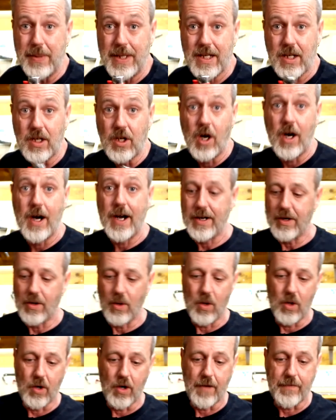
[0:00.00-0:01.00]
Bic lighter,
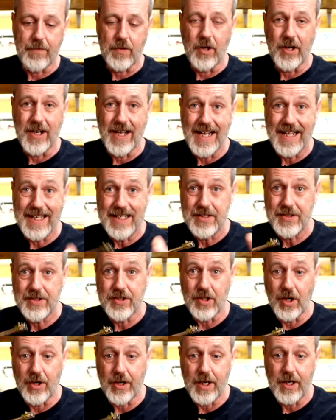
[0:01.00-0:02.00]
or I've got a
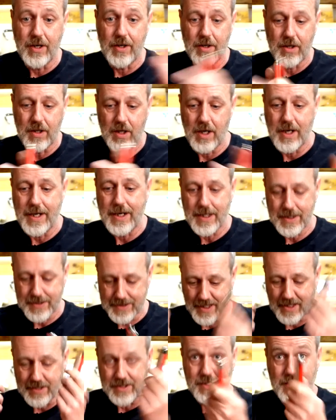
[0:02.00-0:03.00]
Soto lighter,
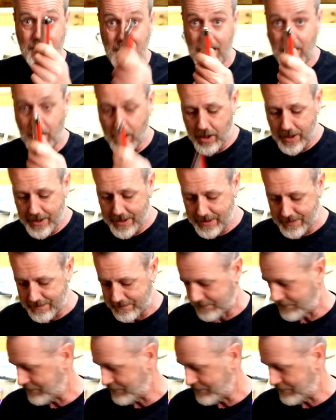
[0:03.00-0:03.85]
so a lighter,